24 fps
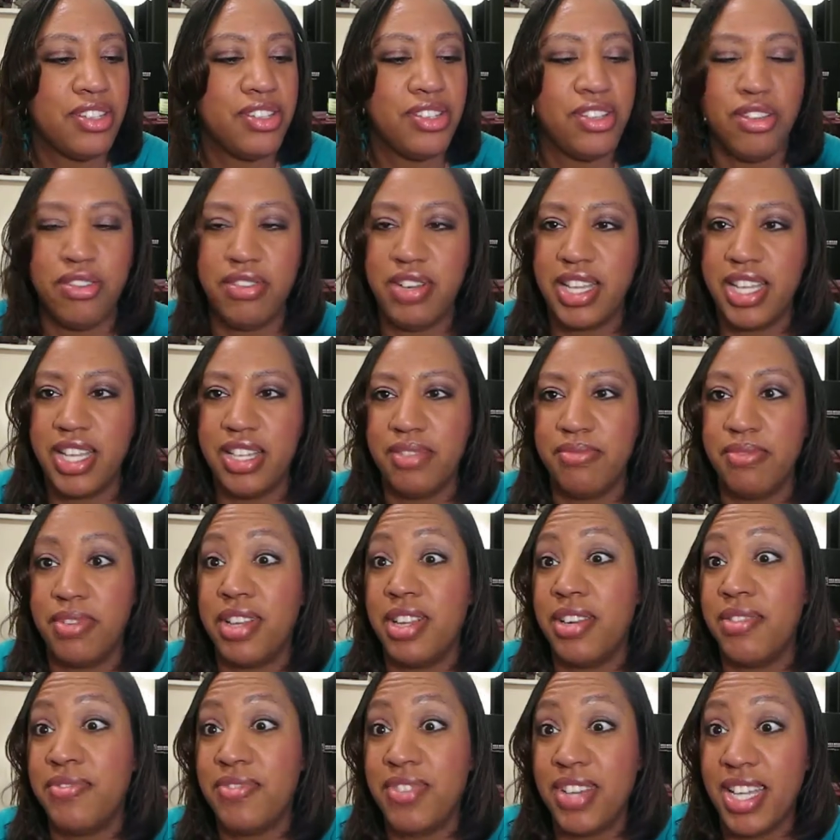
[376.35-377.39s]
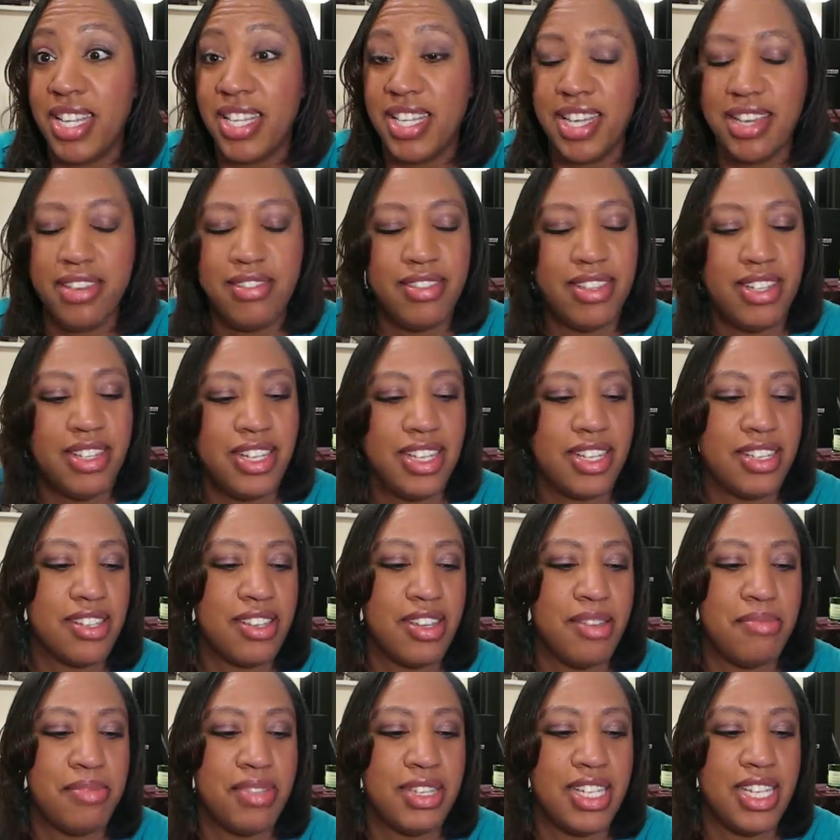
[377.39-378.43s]
so I guess we're going to find out in the next
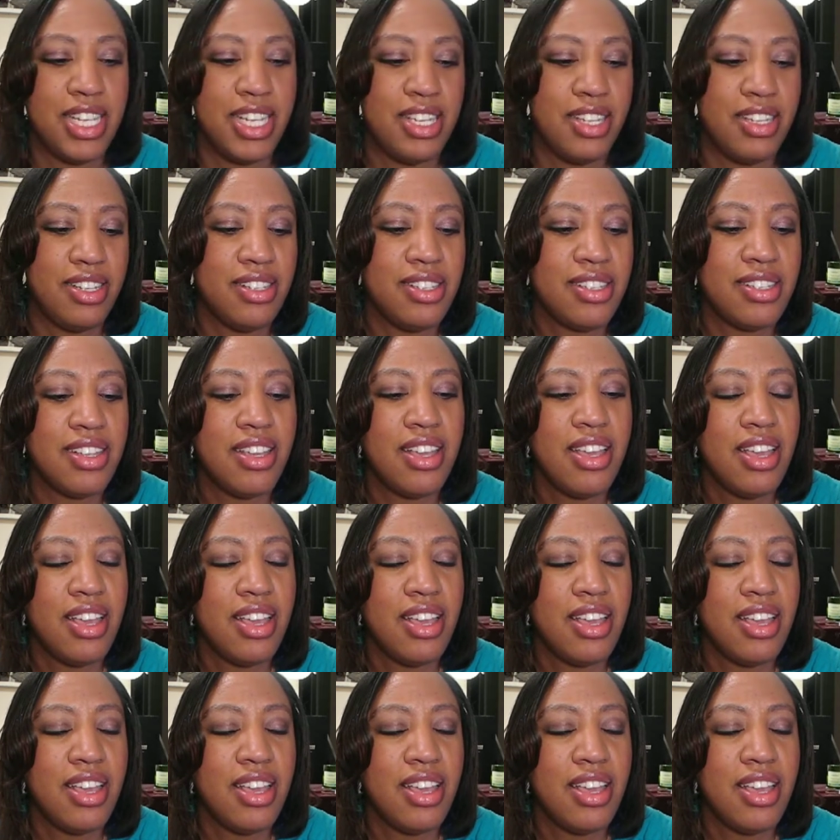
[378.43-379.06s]
couple of days.